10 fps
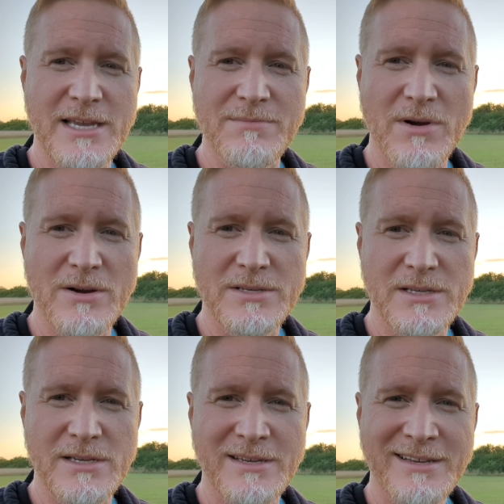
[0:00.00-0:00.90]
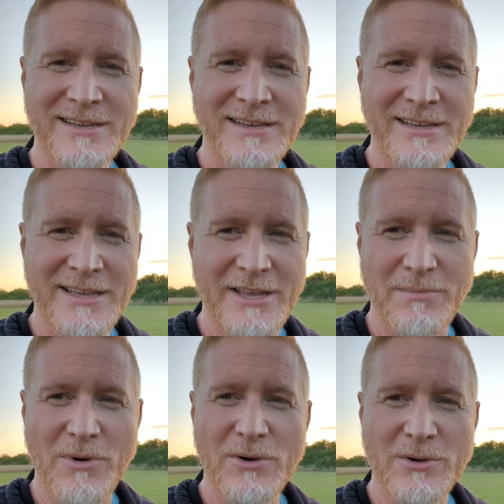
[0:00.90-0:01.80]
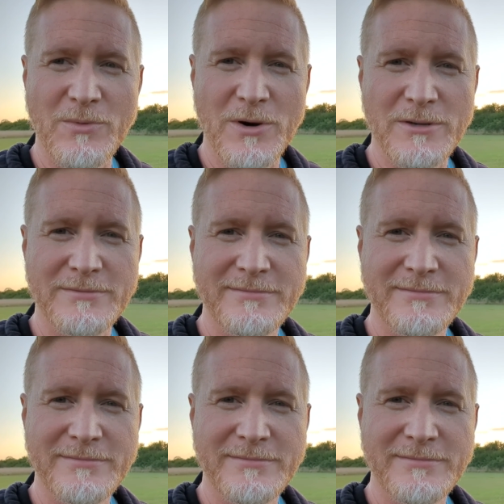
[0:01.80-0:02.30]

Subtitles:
and mercy in a broken world.